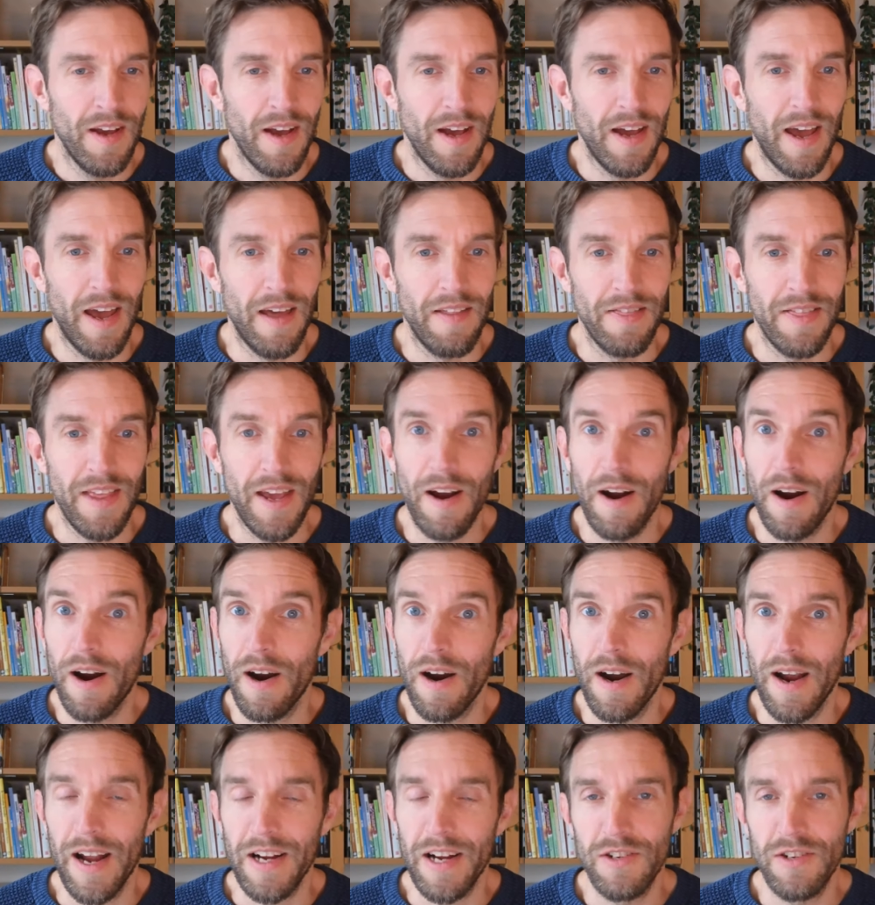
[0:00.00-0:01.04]
And there
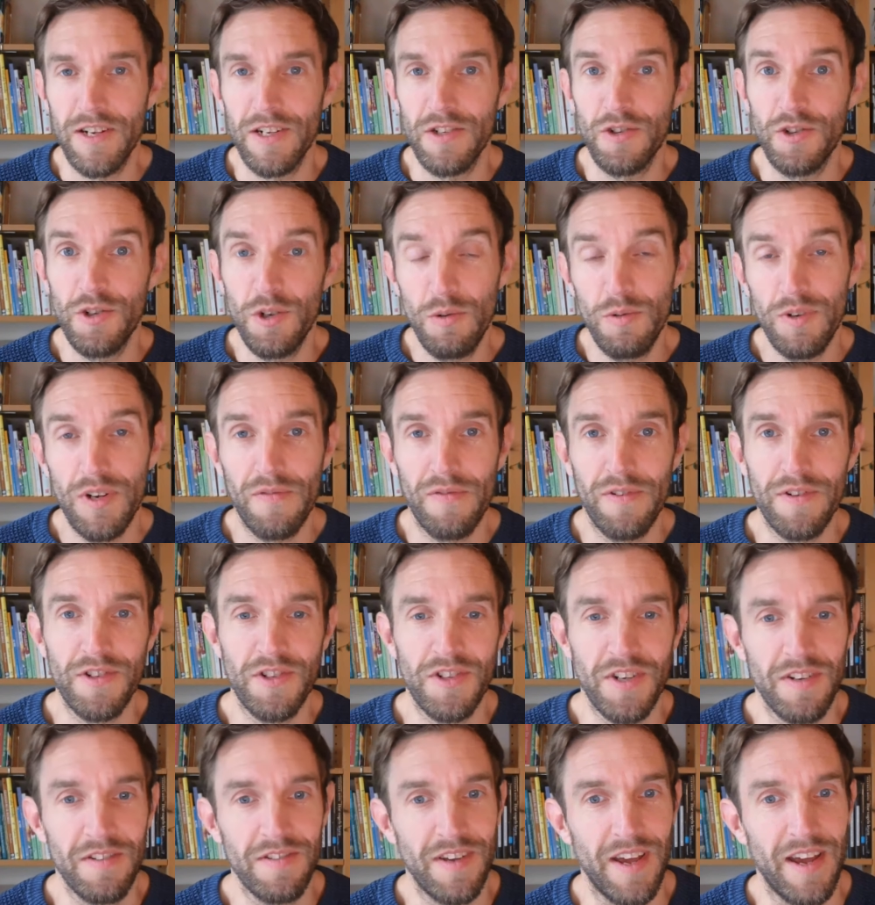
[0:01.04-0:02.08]
are actually two different
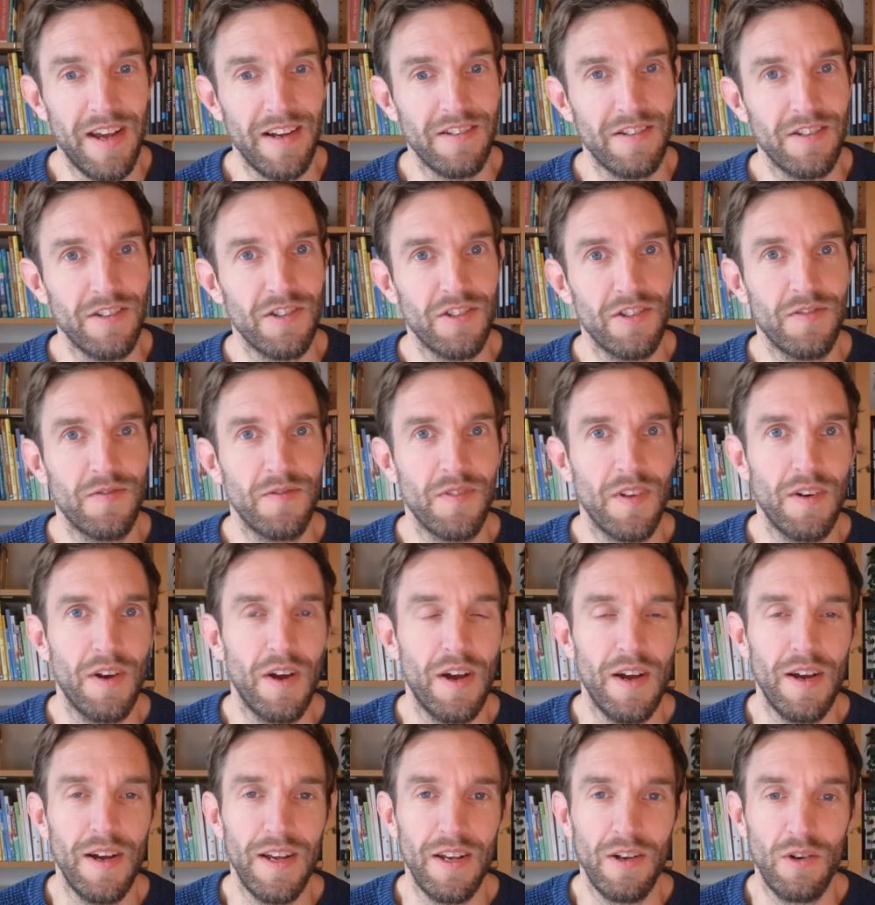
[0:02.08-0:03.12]
syntaxes
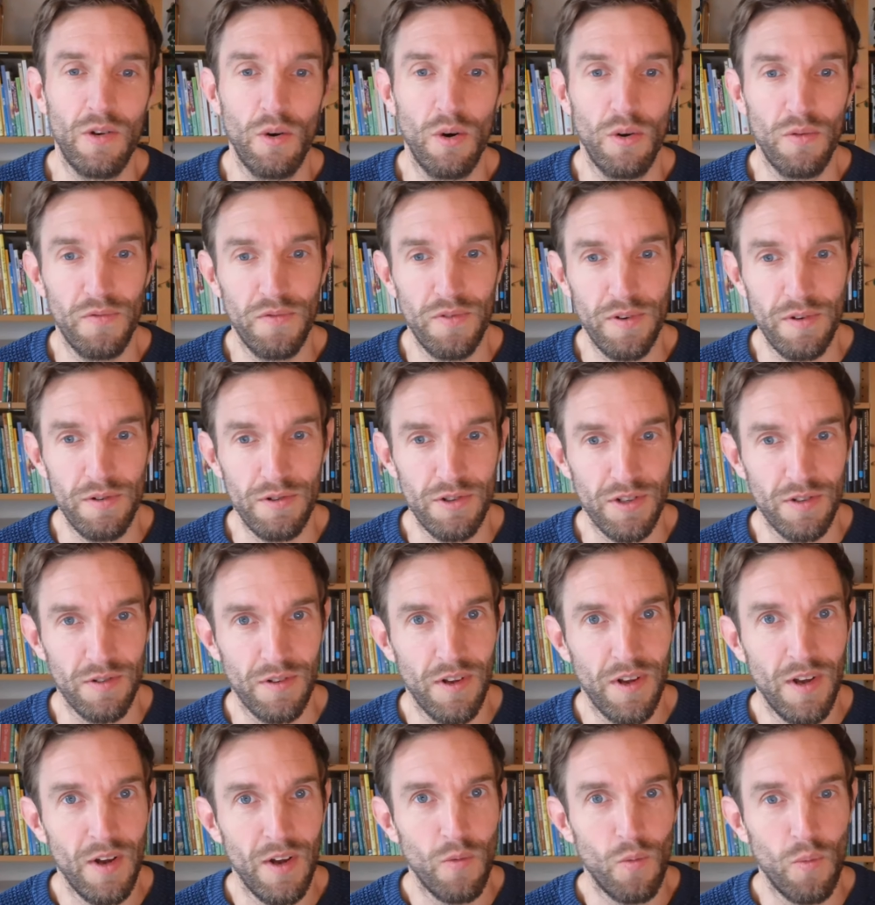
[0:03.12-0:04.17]
uh, in Cold Fusion,
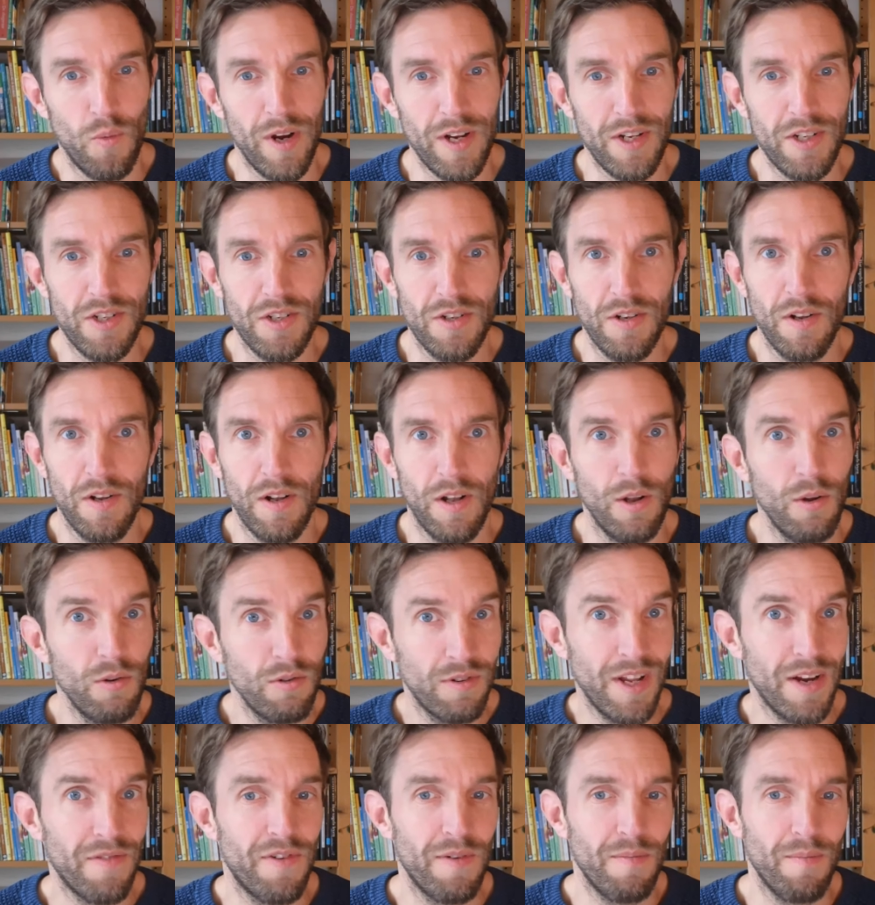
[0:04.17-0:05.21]
which
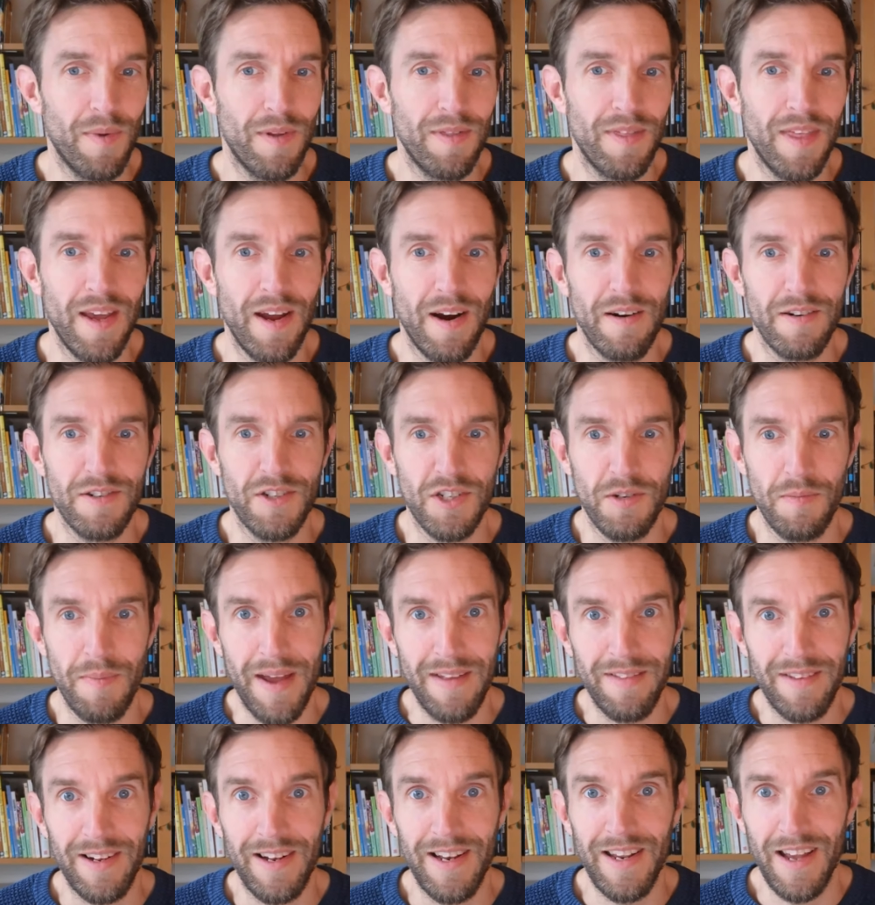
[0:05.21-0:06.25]
look different, but they are
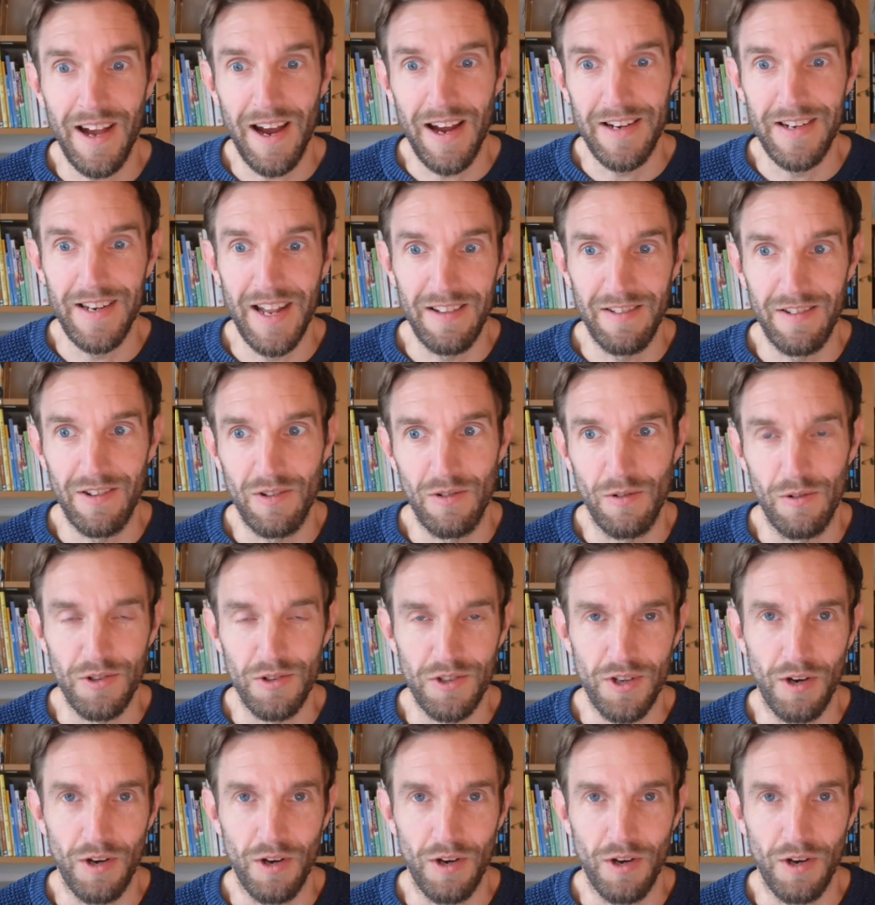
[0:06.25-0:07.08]
semantically identical.